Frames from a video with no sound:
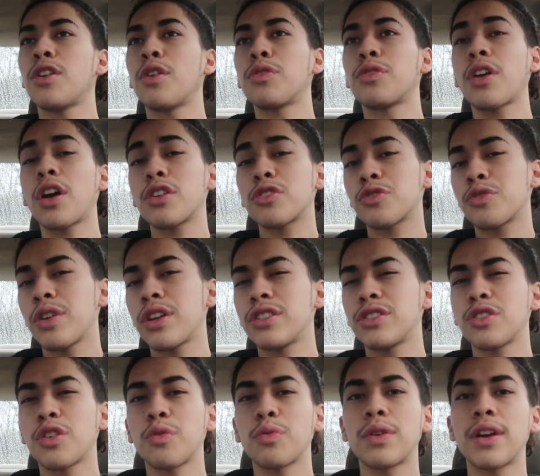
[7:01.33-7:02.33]
your thoughts
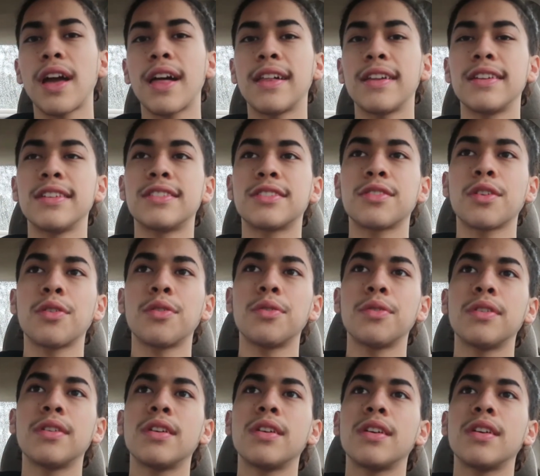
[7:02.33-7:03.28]
create your reality, so